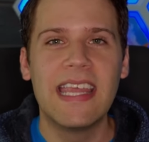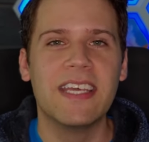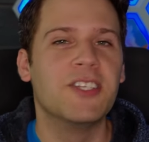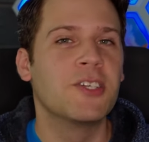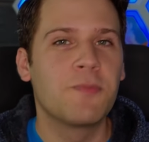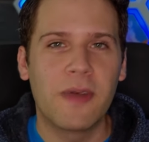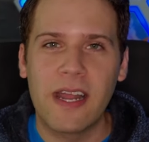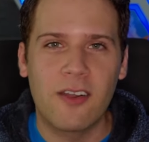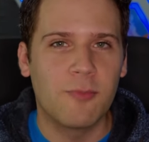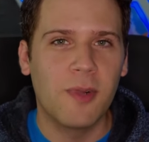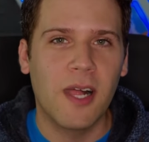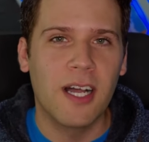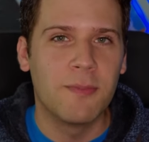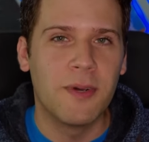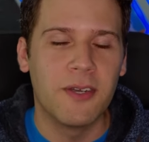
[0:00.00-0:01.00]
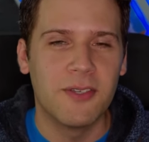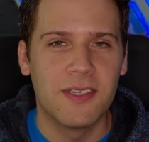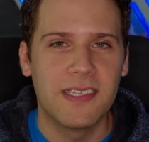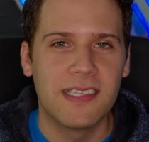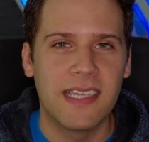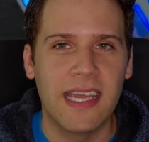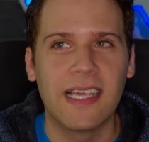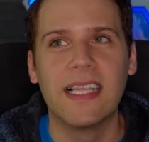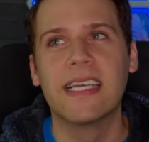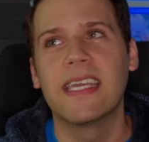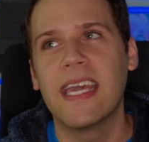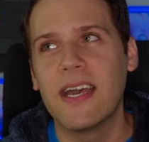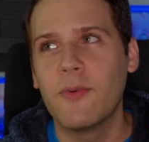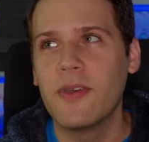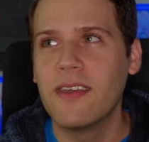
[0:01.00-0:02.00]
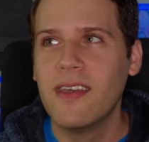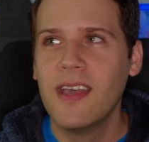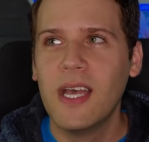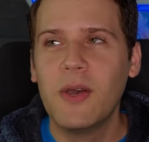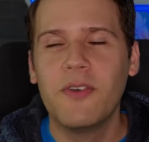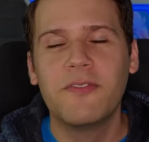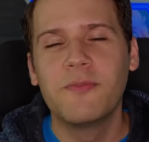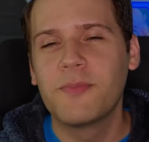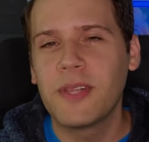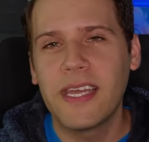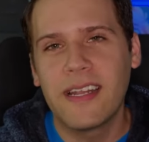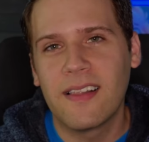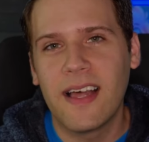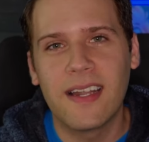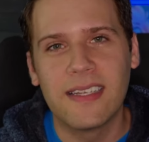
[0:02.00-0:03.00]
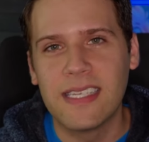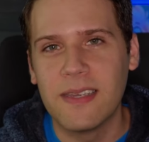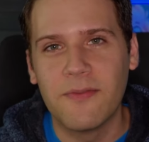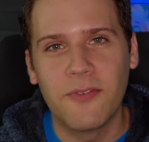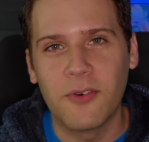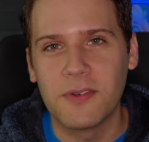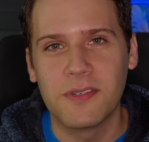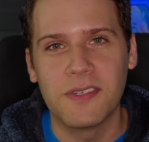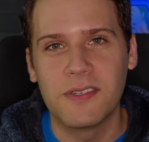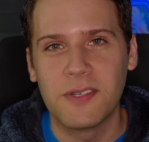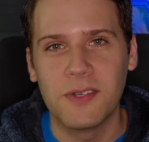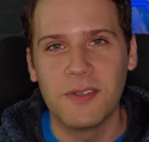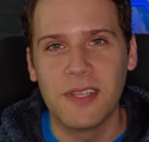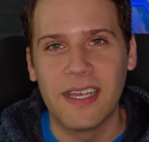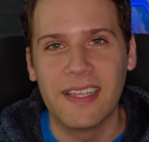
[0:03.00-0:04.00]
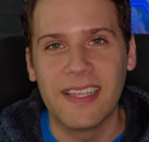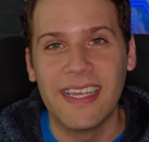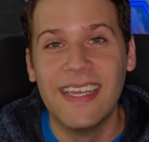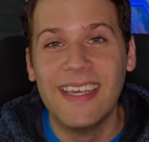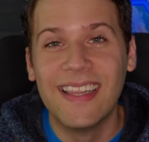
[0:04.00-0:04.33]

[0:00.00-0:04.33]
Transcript: they just put out a blog post saying like, yeah, we we've been playing a lot of Team Fortress 2 lately.